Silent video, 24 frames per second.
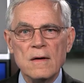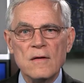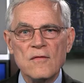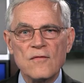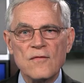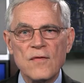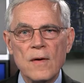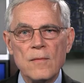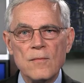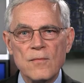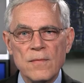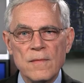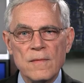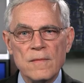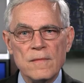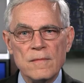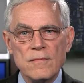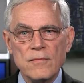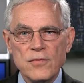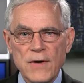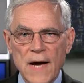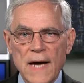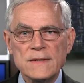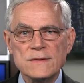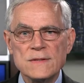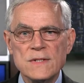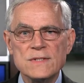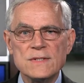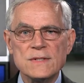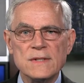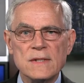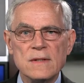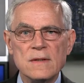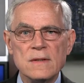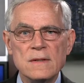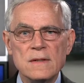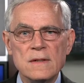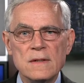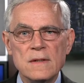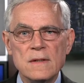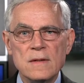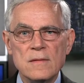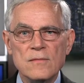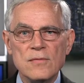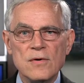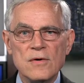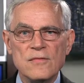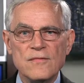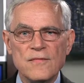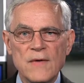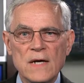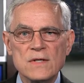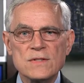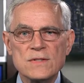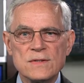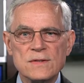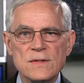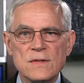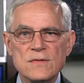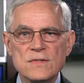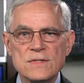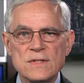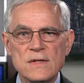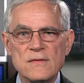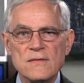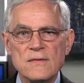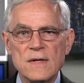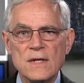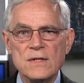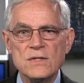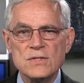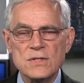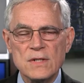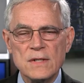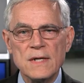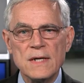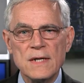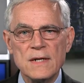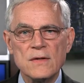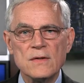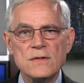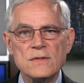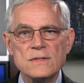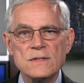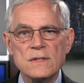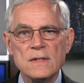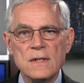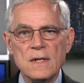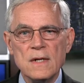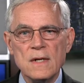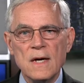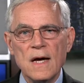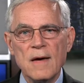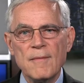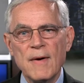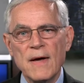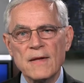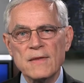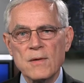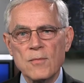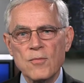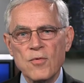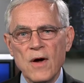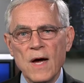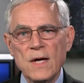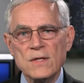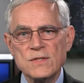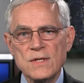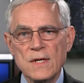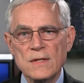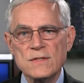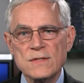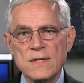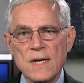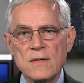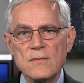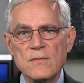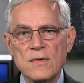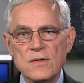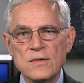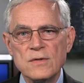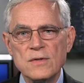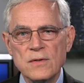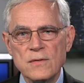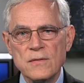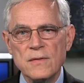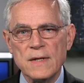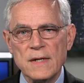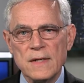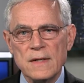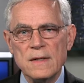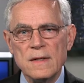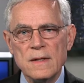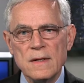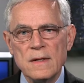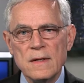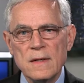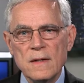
from practicing professional civil engineers about the projects they were doing,